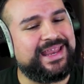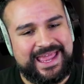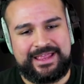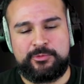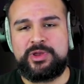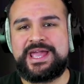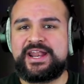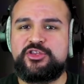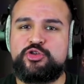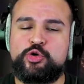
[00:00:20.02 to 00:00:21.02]
Dave, we
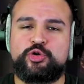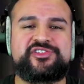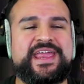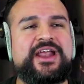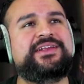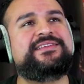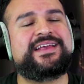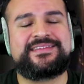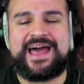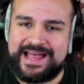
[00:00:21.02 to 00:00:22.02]
got a new scary
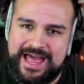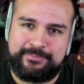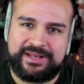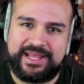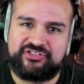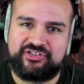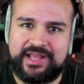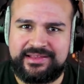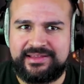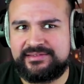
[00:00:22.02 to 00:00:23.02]
TikTok
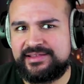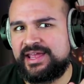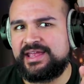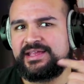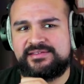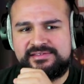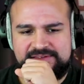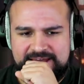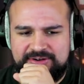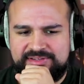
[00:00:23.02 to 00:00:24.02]
compilation. I think today is
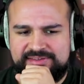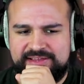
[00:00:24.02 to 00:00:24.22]
Scary